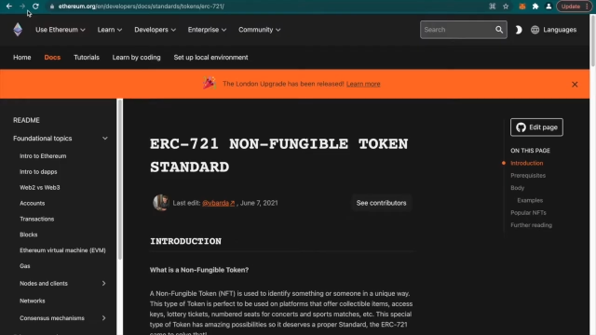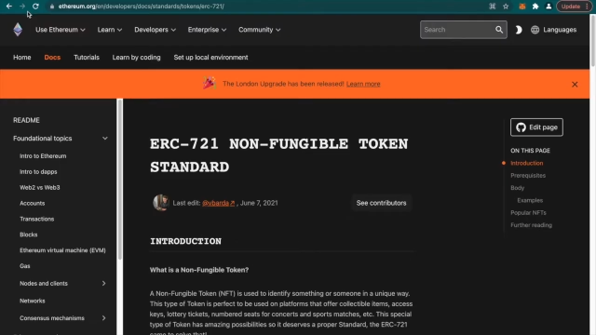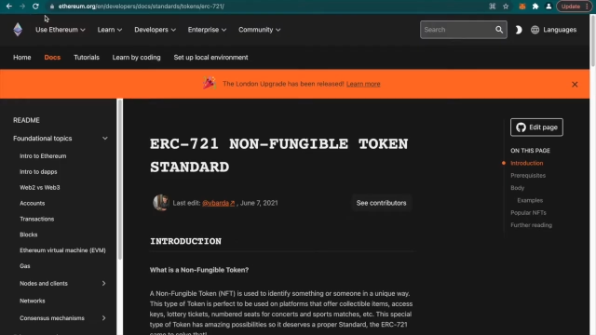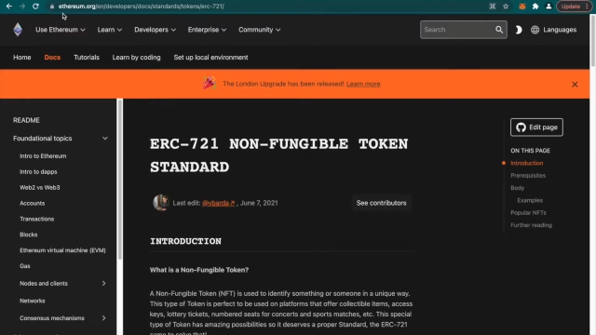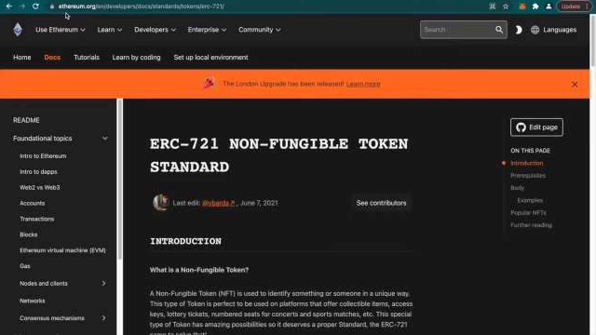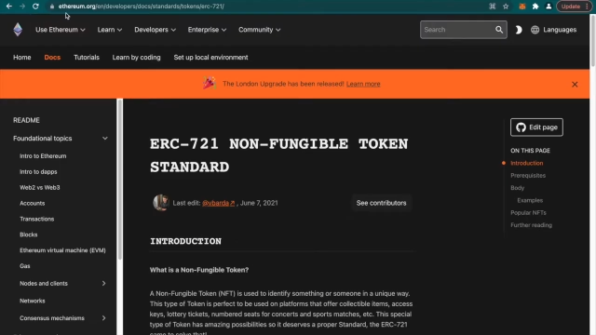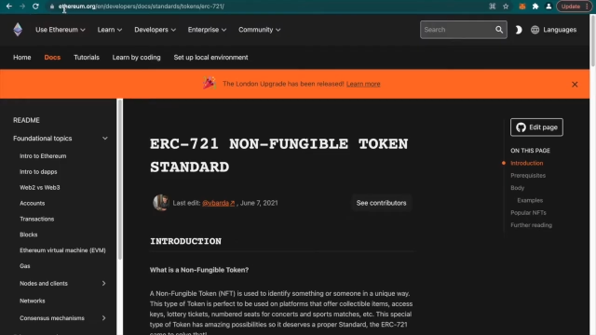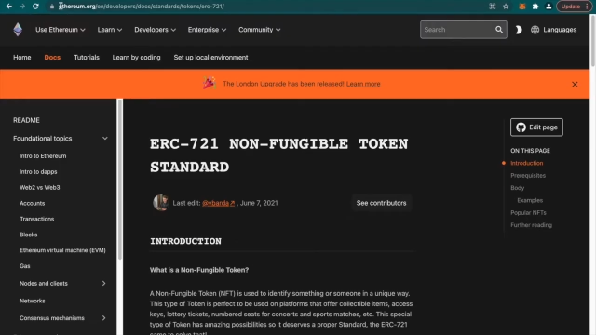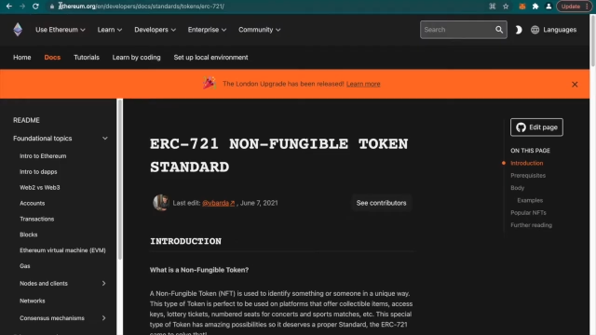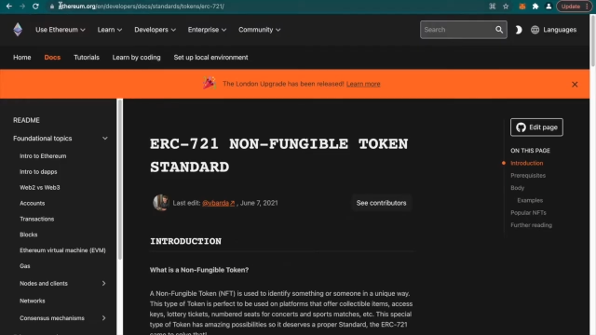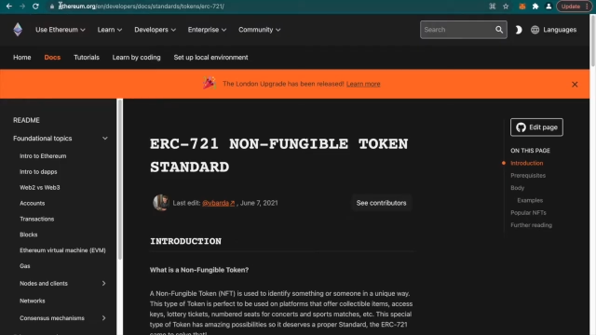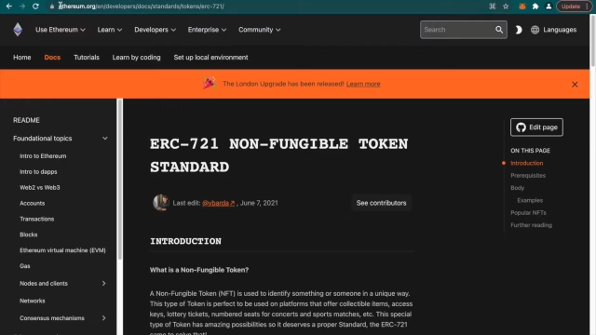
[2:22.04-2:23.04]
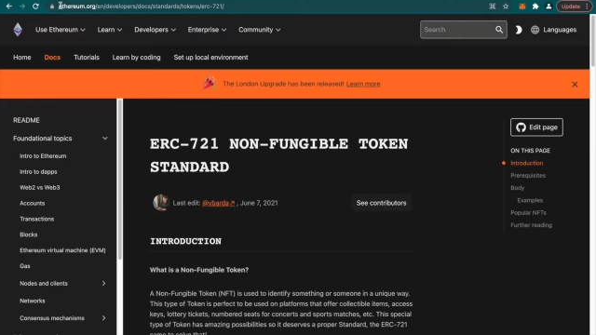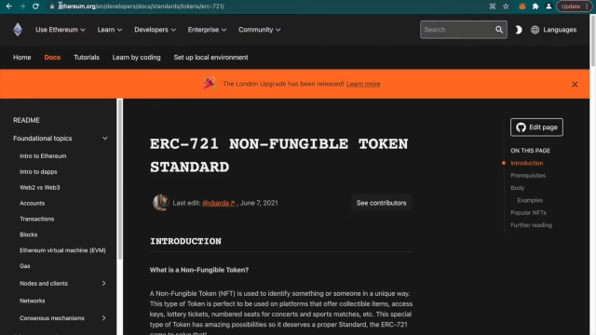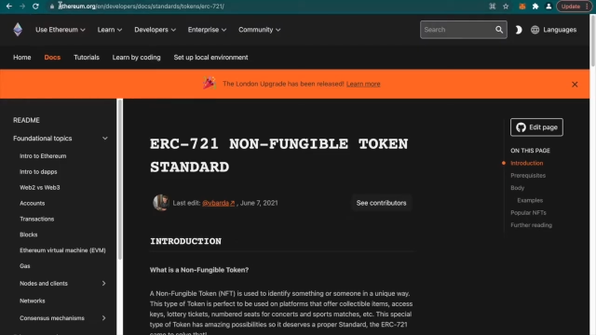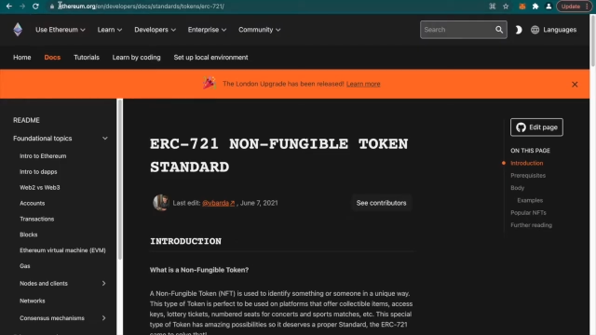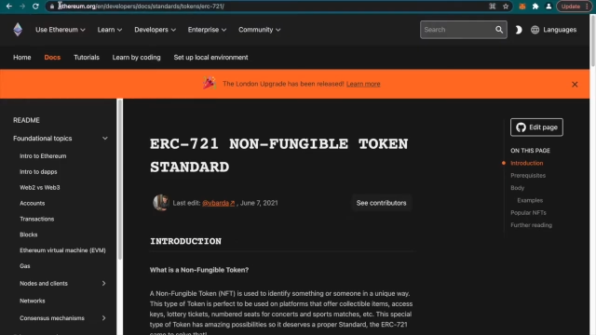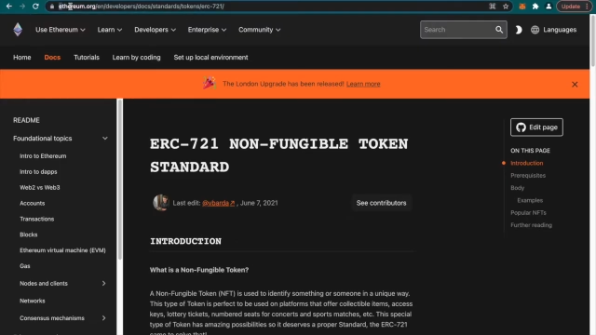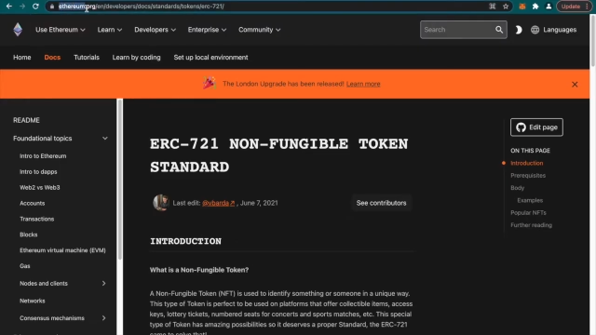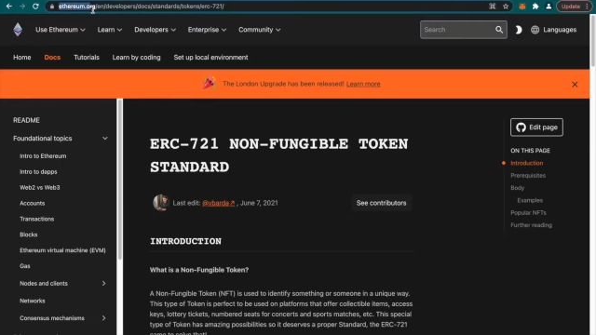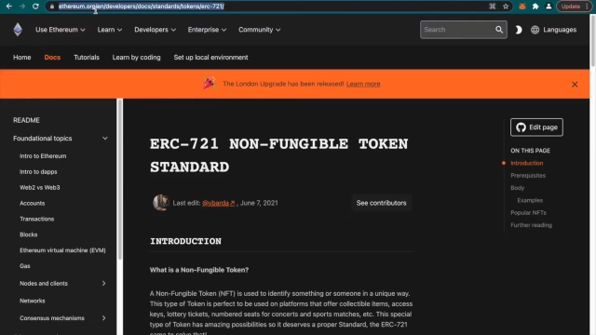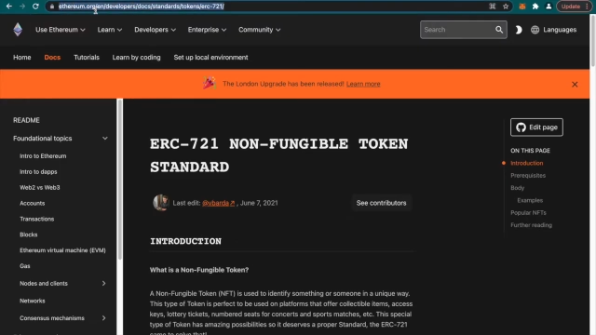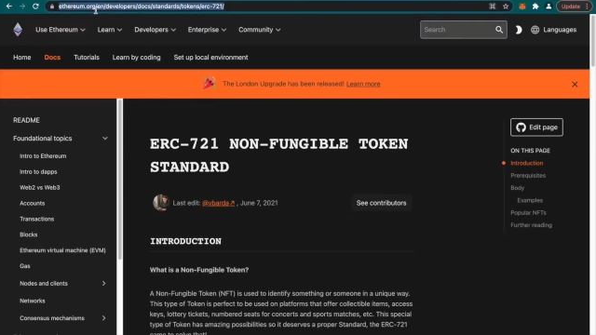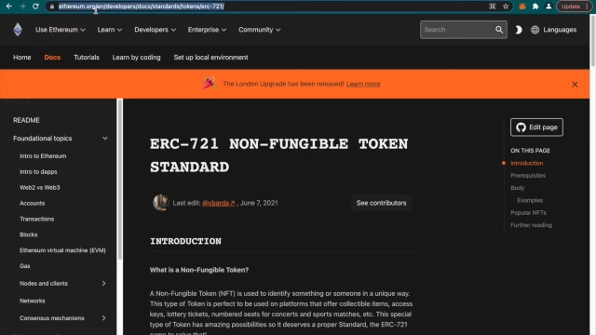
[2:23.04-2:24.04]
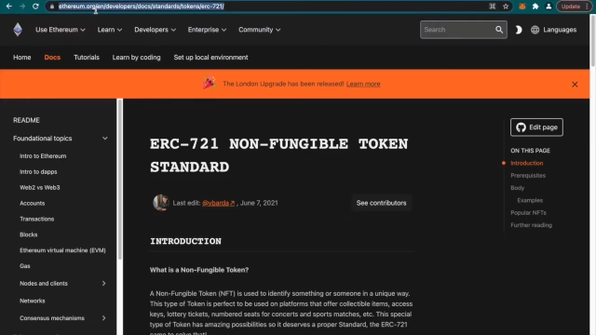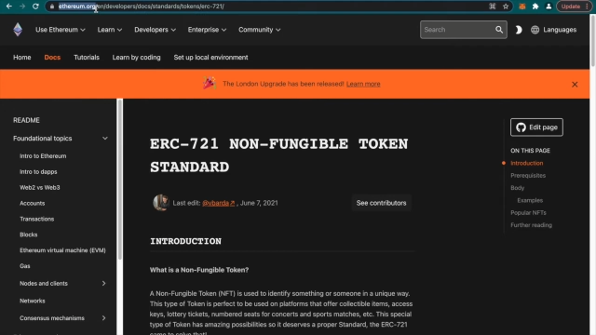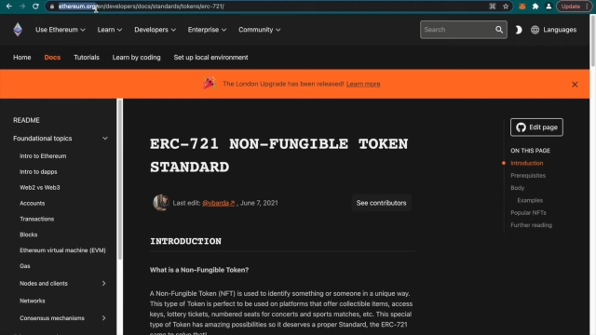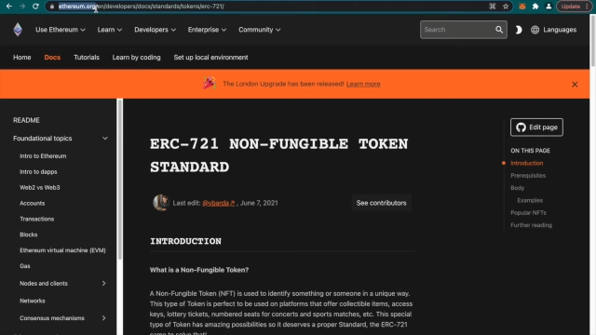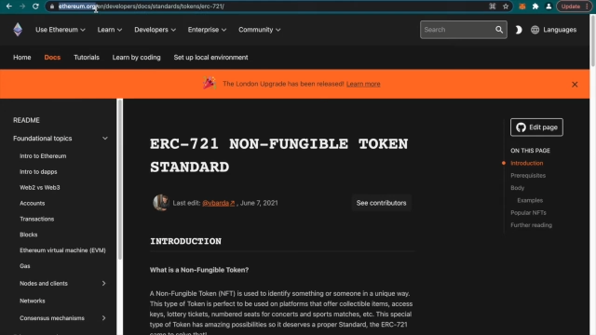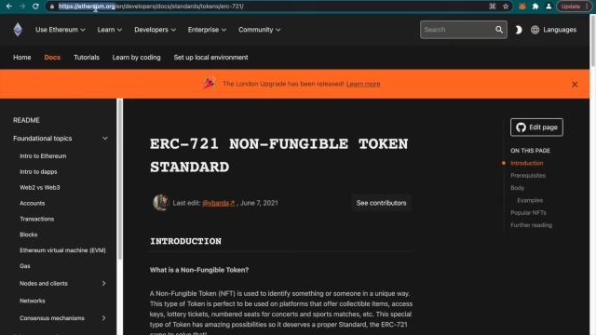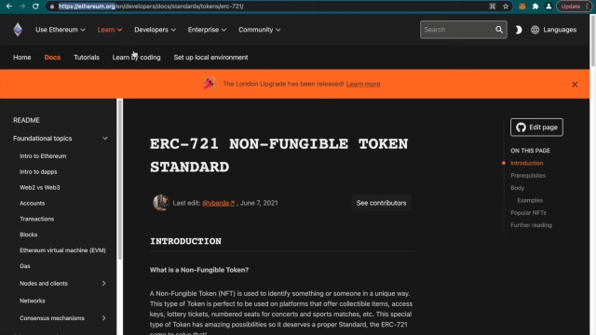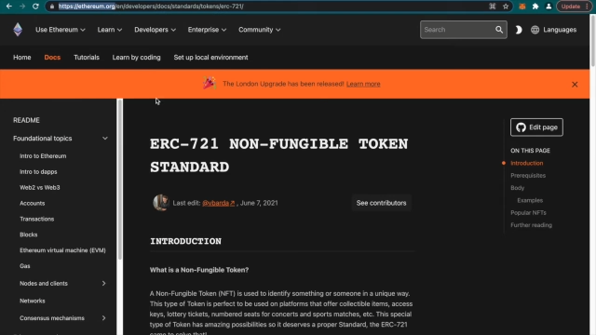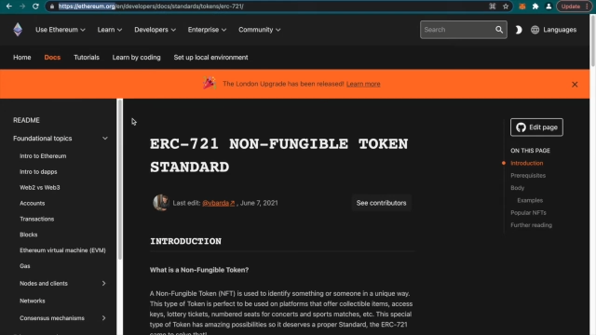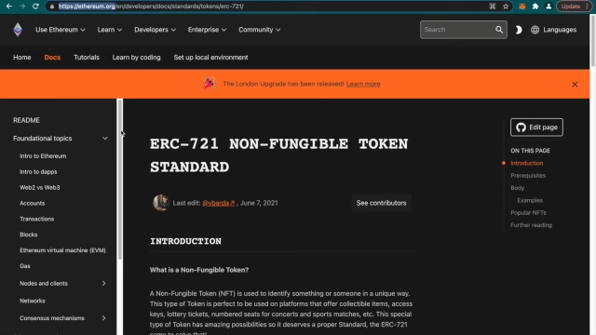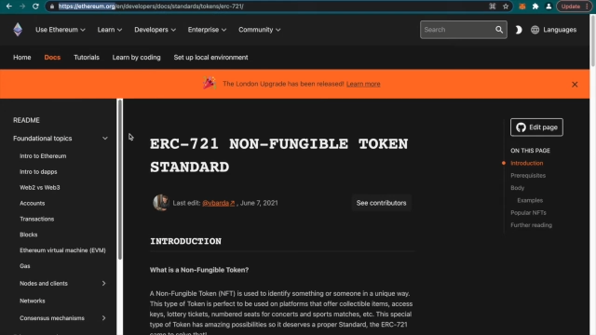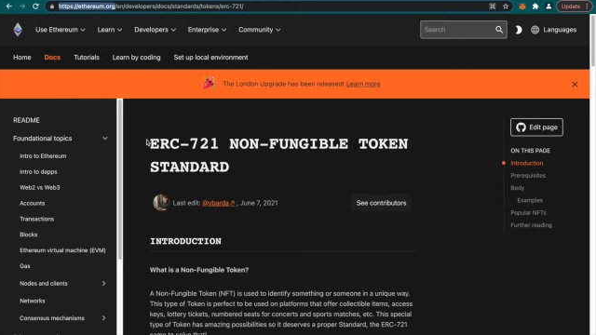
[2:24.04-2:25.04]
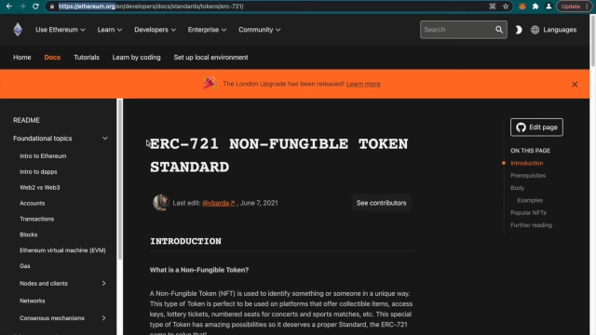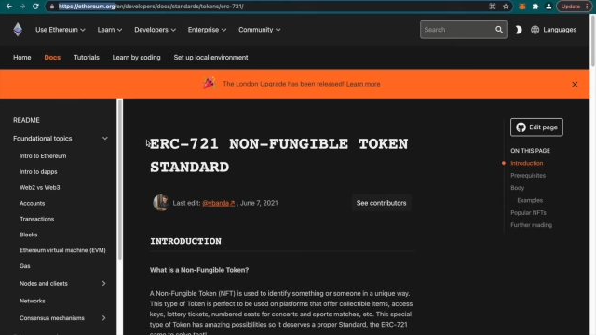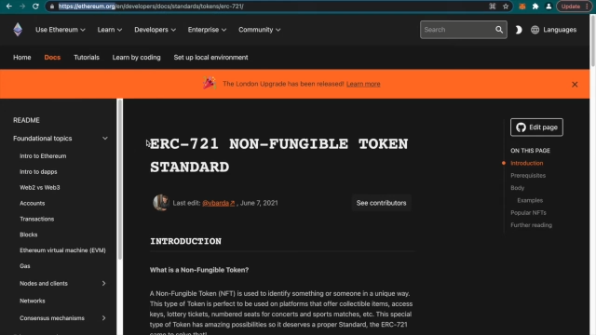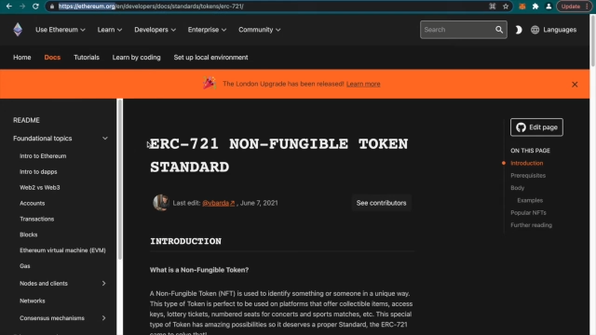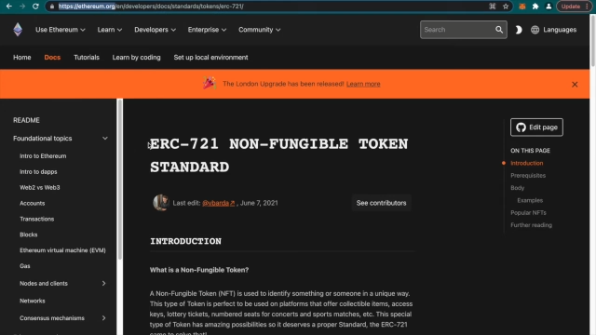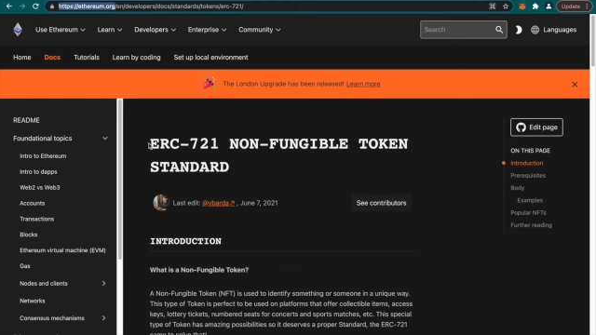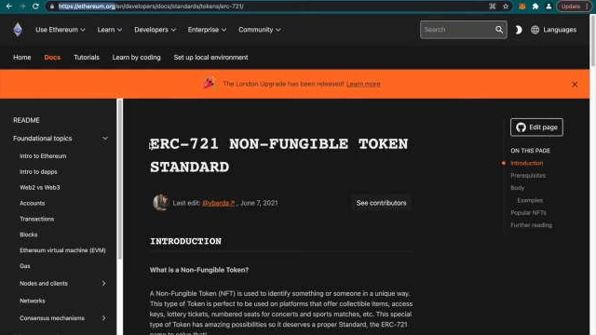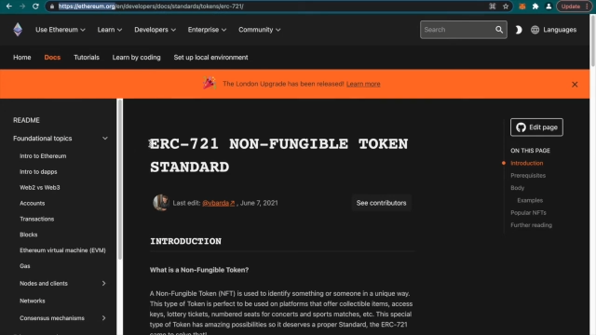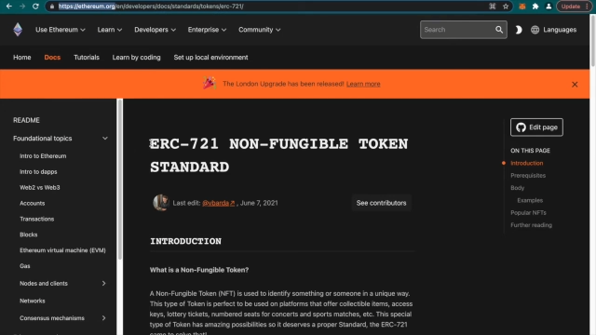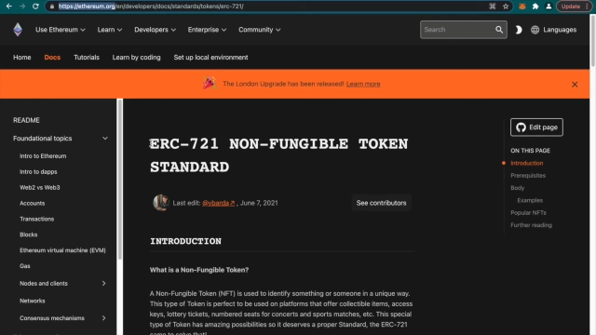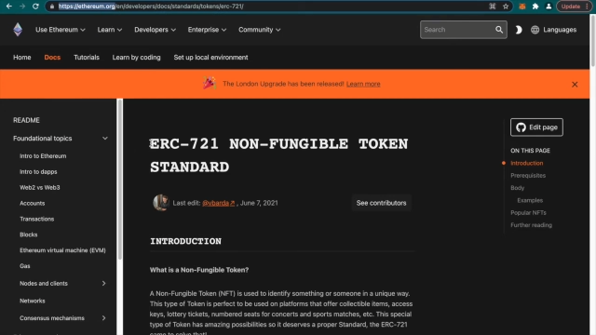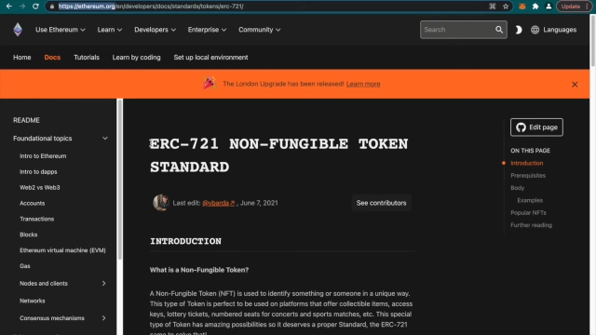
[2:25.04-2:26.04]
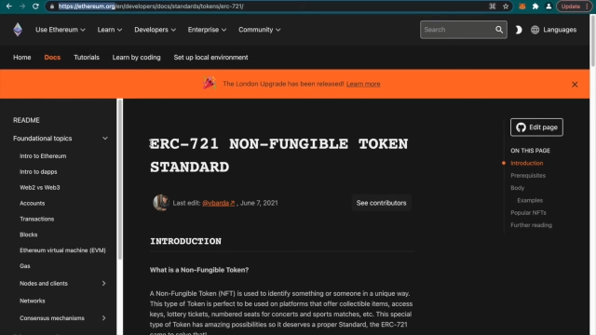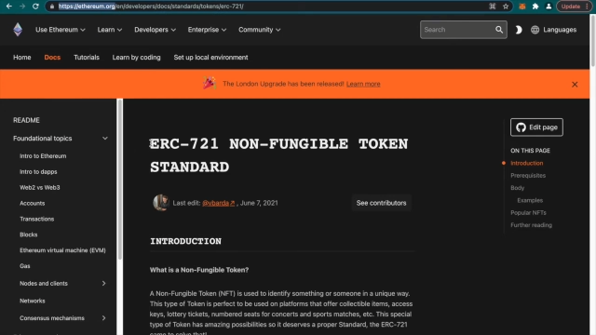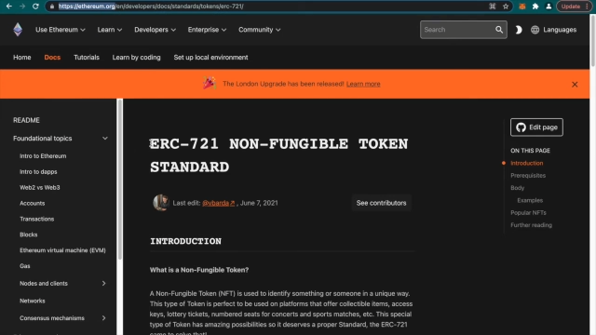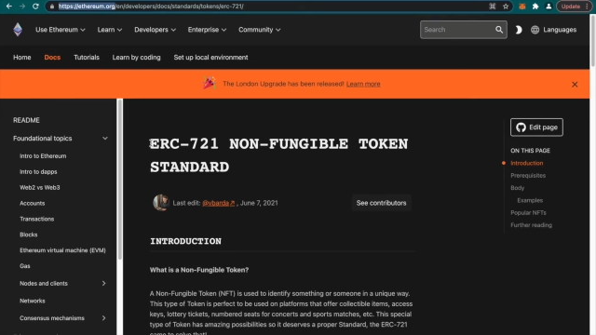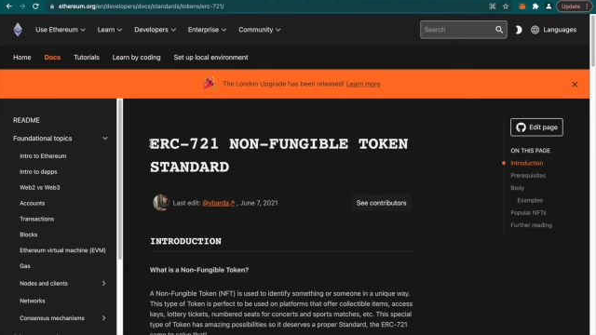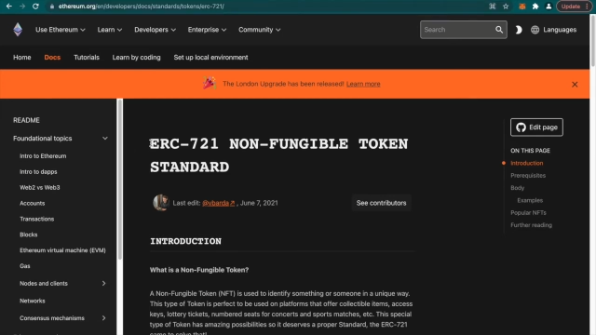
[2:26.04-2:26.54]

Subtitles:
(no speaker visible)